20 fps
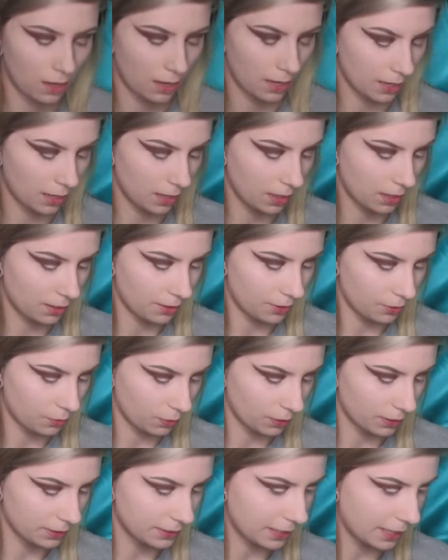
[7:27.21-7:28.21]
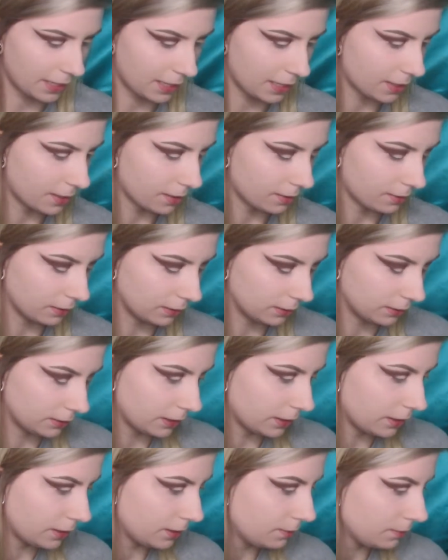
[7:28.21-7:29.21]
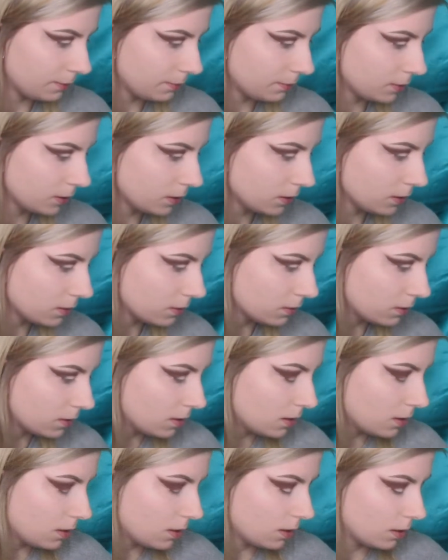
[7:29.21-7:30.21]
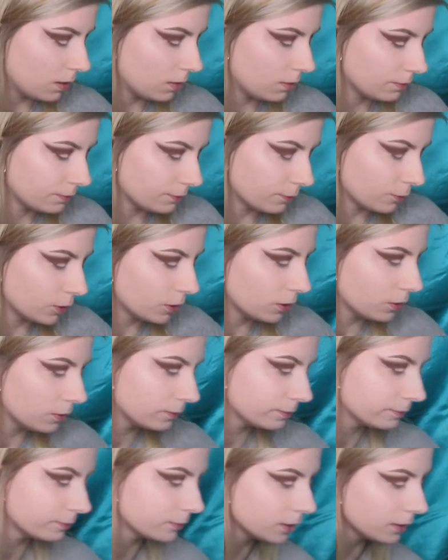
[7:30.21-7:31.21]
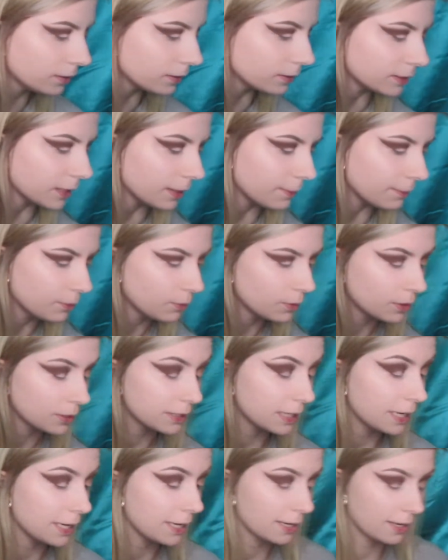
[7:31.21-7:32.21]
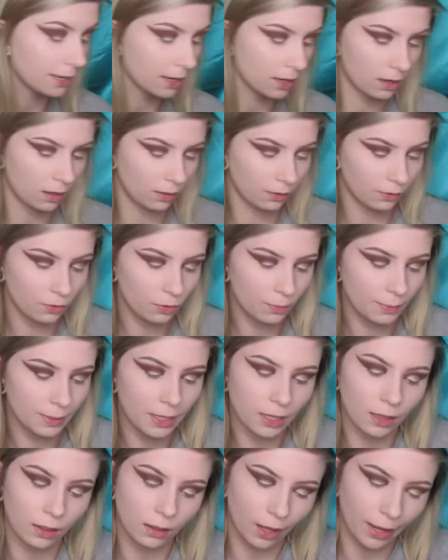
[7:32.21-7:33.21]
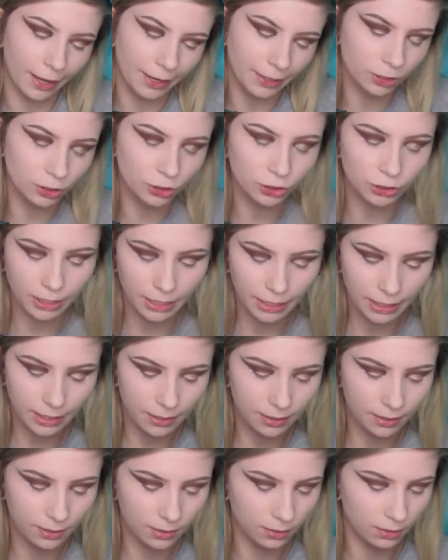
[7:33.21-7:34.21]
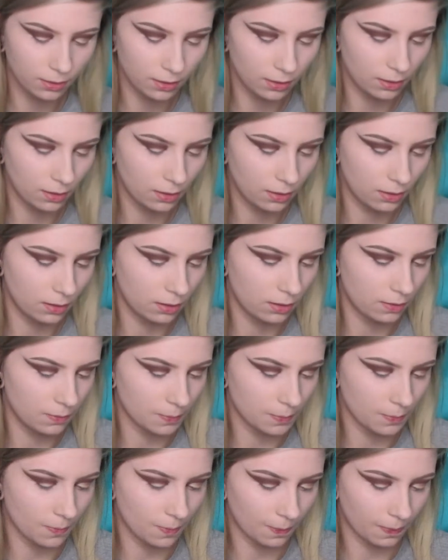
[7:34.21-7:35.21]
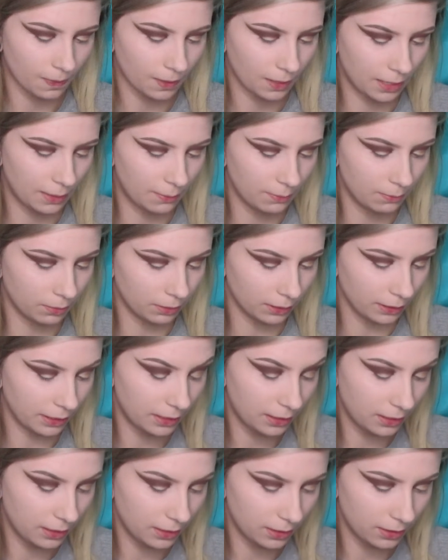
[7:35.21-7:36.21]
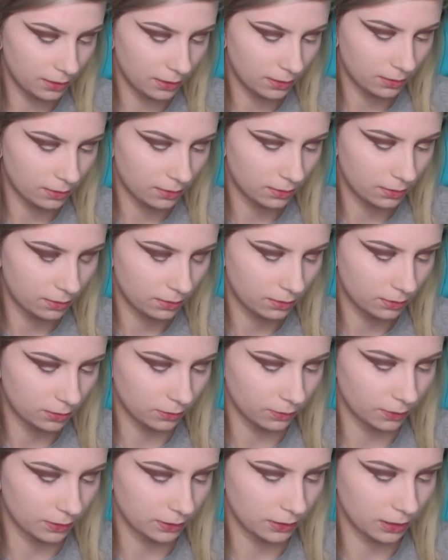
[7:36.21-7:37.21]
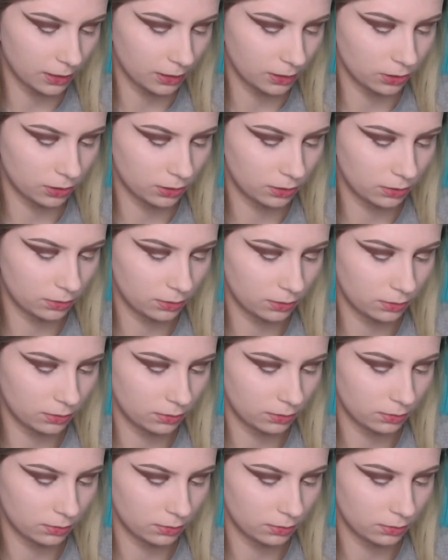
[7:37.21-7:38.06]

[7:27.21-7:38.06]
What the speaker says: And you want to take the same, well, not the same, you want to take a little bit lighter shade and blend it so it's not just